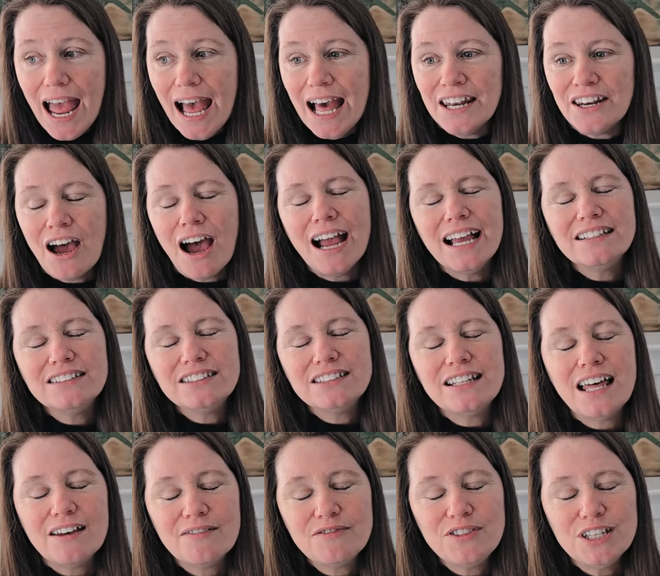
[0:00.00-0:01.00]
And I
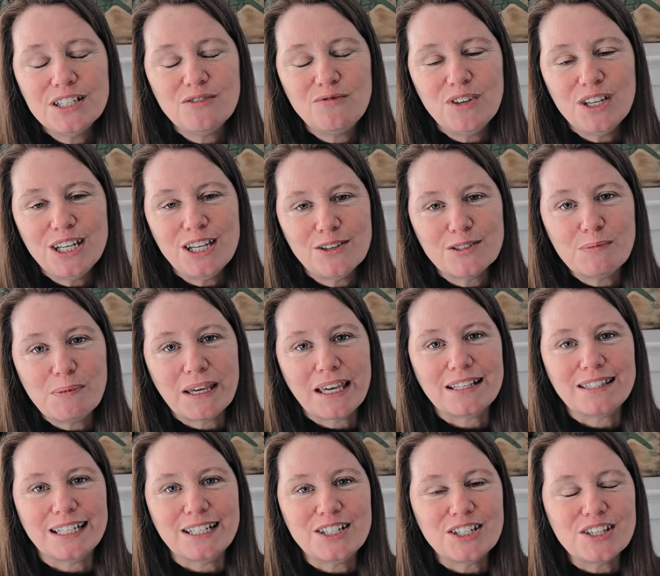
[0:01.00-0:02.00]
love these videos
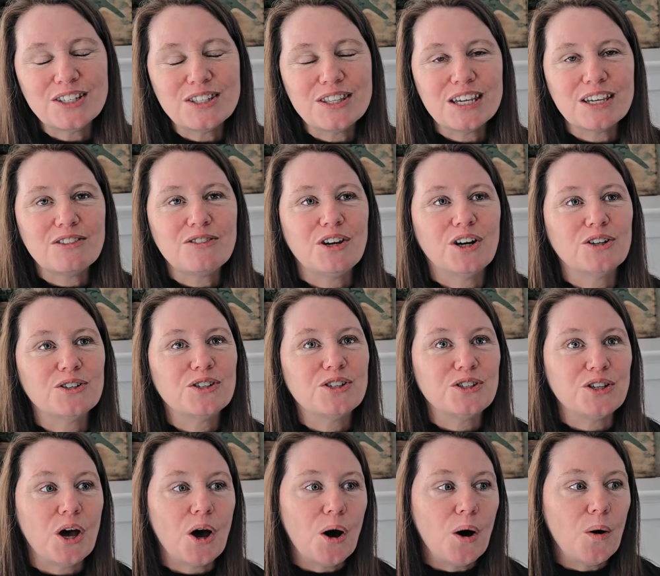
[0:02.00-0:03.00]
because I just think they're
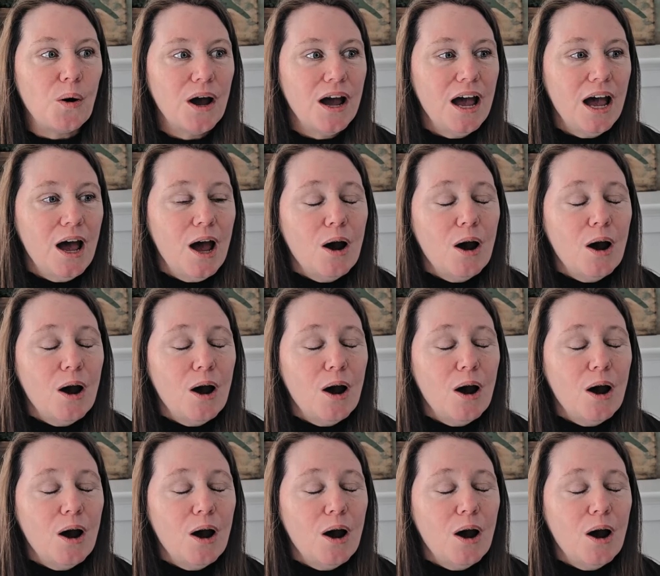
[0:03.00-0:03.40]
so